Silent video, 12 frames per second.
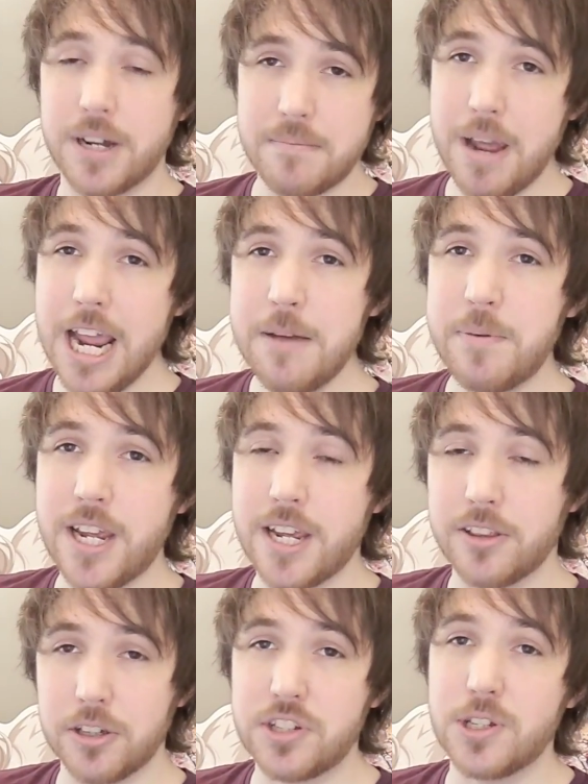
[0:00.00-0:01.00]
But
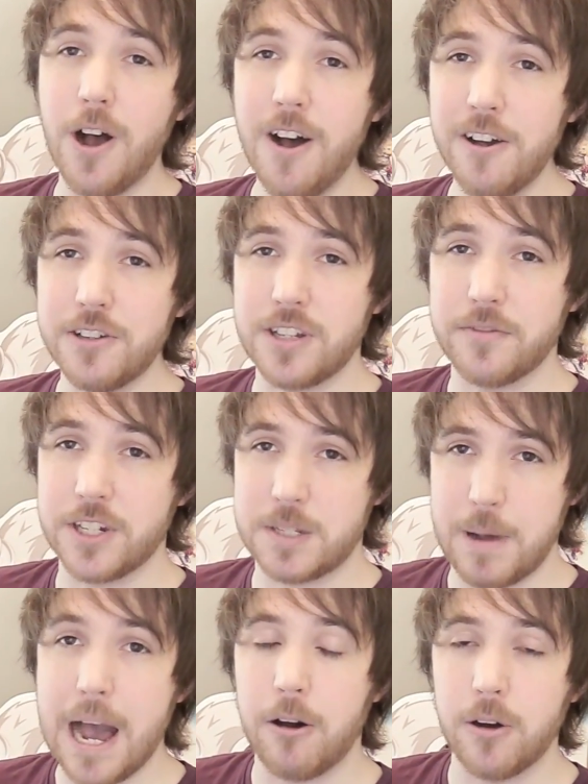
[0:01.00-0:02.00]
maybe the source of
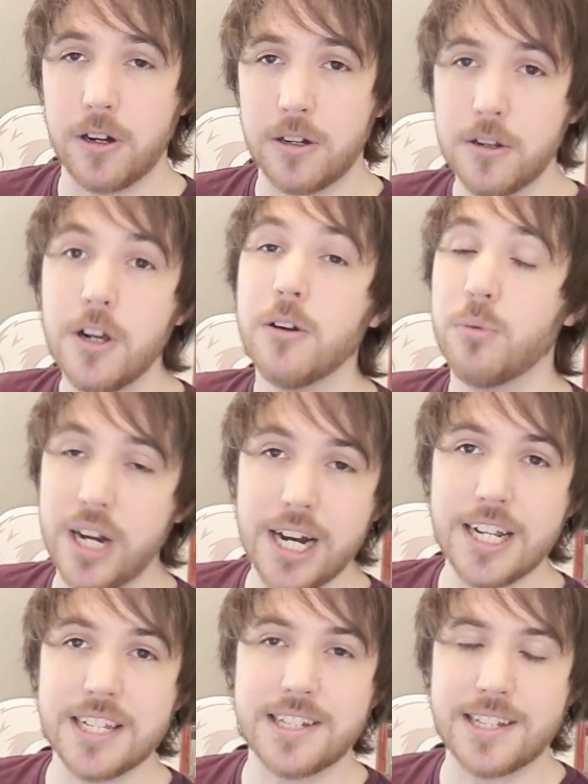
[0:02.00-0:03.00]
his power
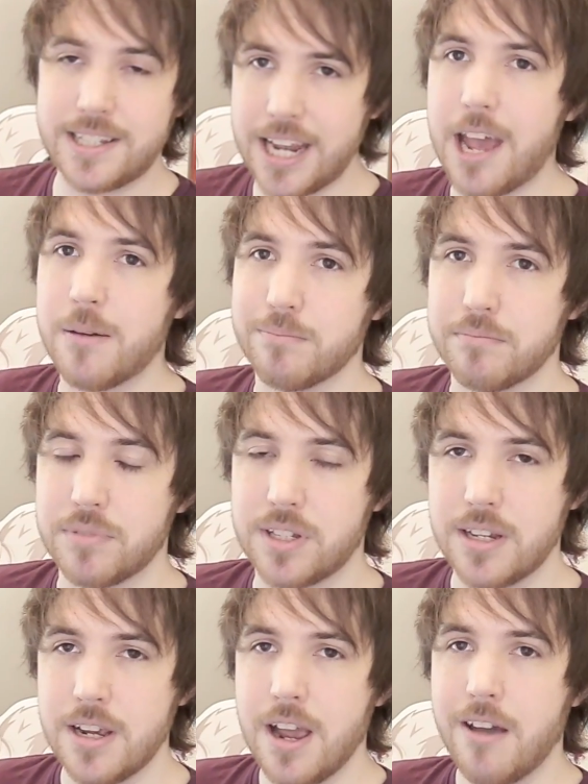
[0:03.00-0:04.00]
really
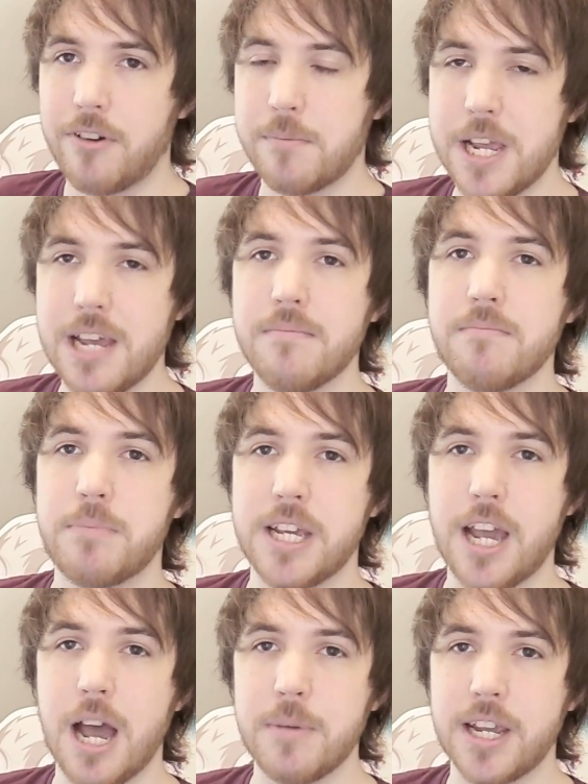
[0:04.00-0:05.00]
stems from him
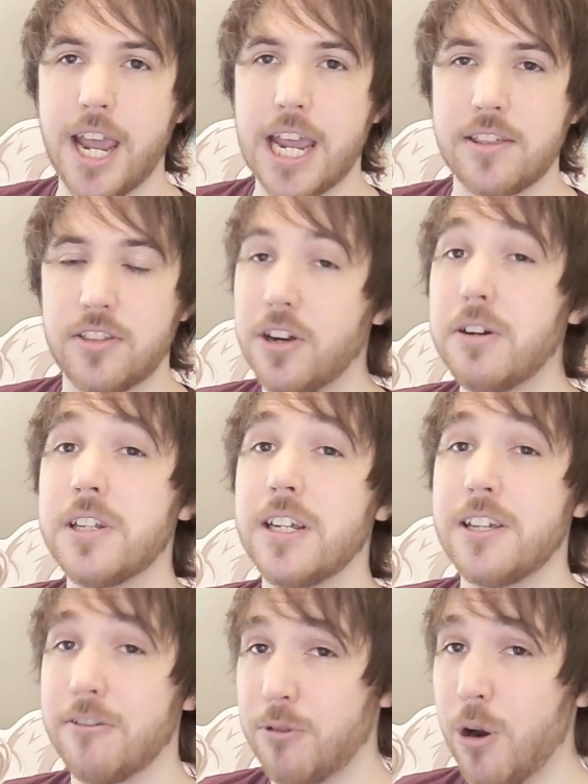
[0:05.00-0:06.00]
becoming a
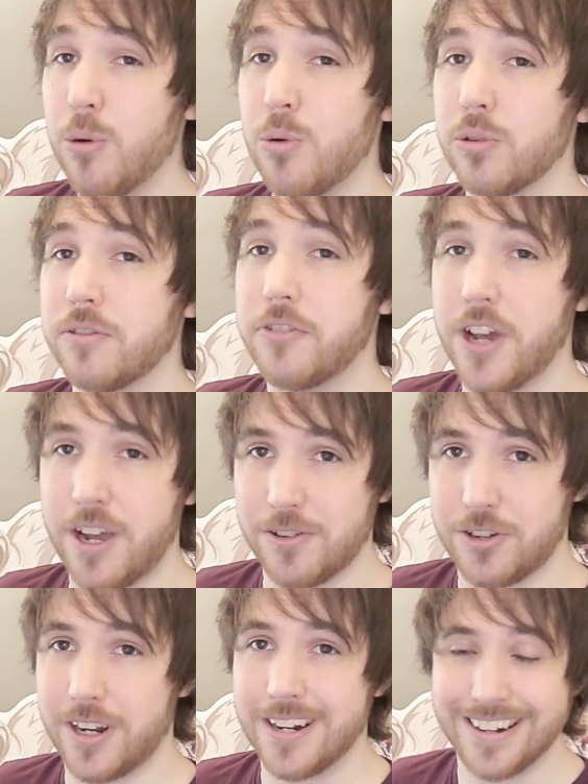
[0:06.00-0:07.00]
30-year-old
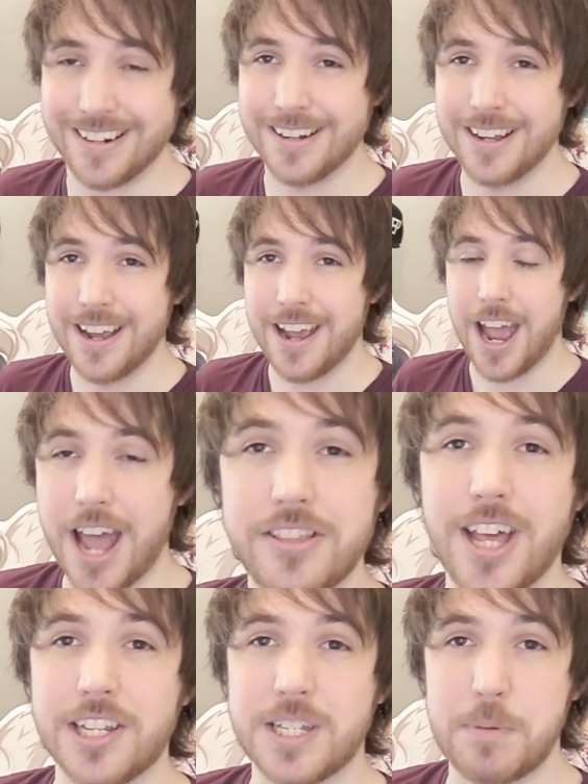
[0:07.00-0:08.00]
virgin
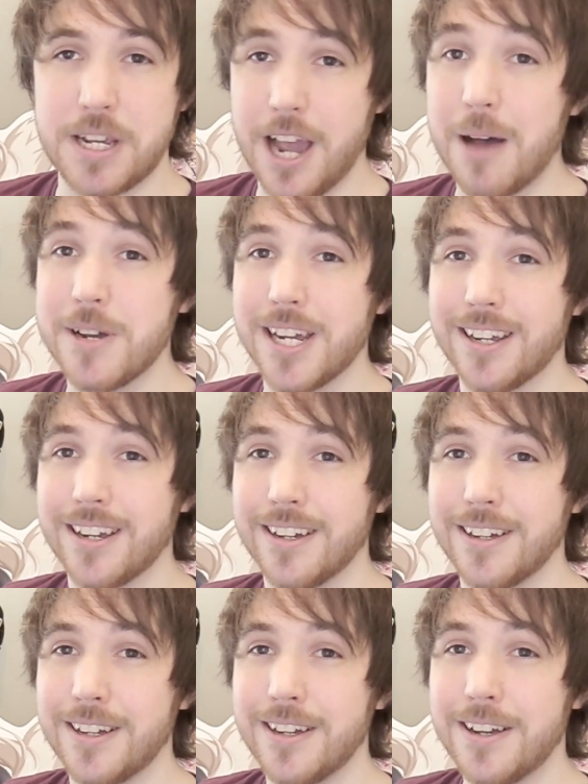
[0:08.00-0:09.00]
and thus becoming
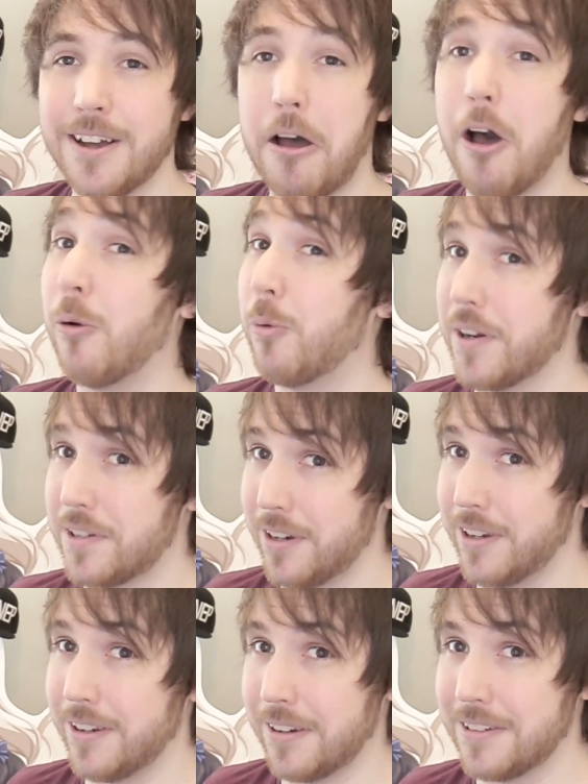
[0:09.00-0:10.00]
a
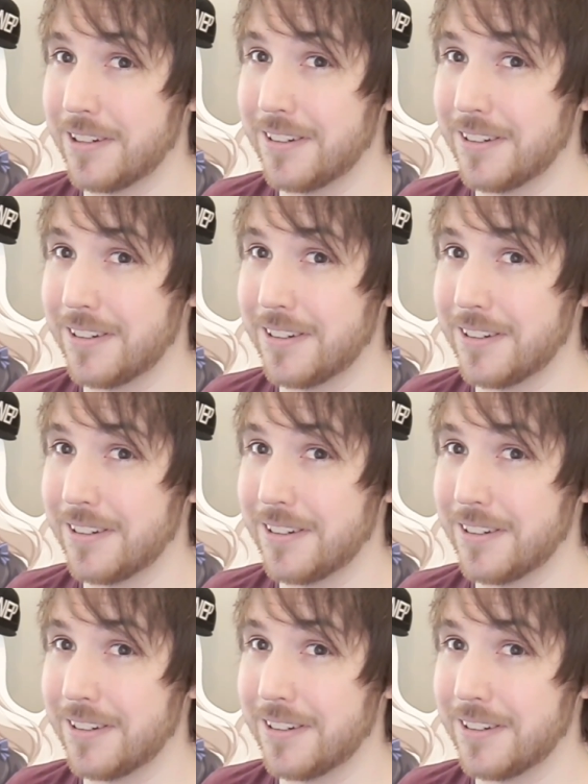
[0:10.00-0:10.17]
wizard.